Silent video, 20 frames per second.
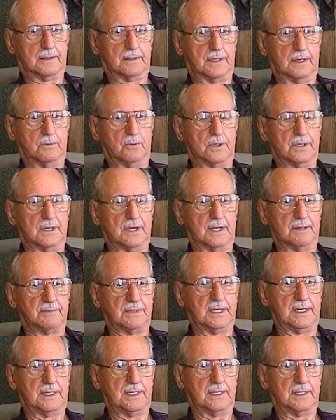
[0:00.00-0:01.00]
they wouldn't let
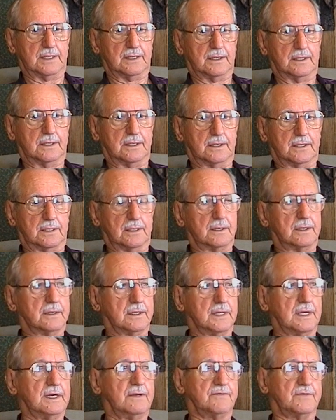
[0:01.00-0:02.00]
me
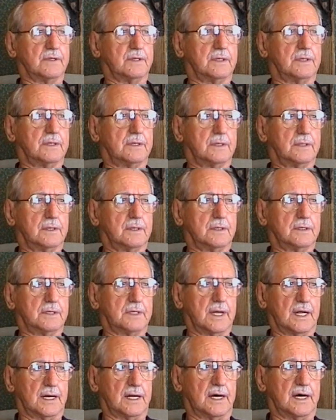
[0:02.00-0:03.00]
leave the,
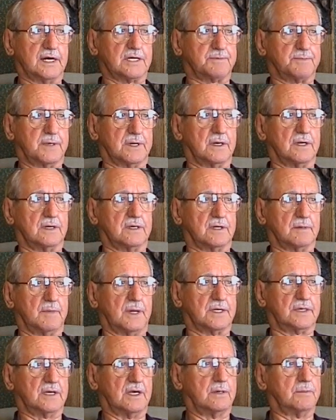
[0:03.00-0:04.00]
that hospital until
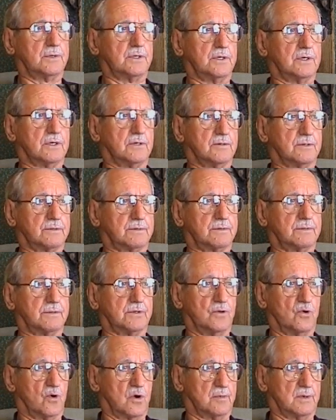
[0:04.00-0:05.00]
my temperature was
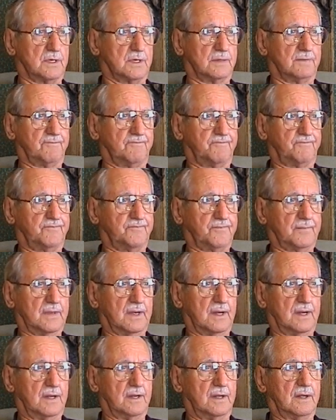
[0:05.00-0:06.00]
normal
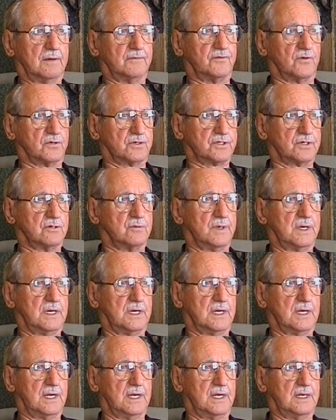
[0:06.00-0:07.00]
for so many
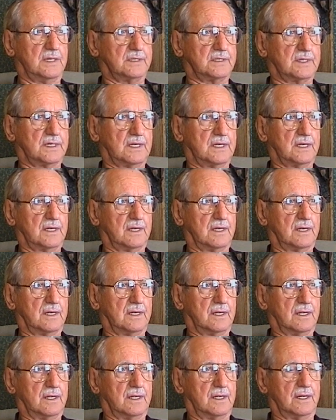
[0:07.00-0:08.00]
days.
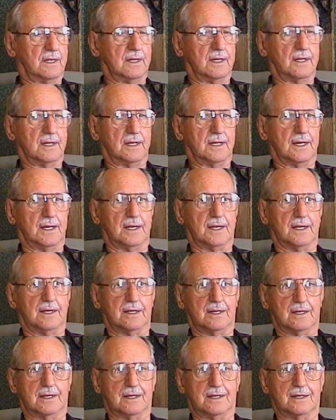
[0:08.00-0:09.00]
And
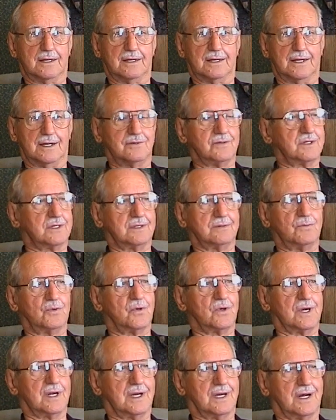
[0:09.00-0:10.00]
every
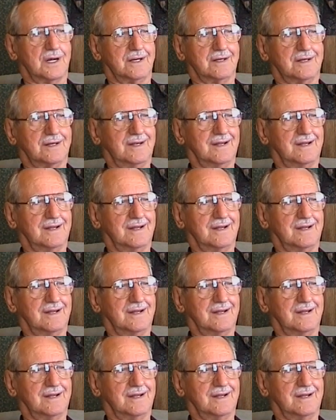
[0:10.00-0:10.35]
morning I'd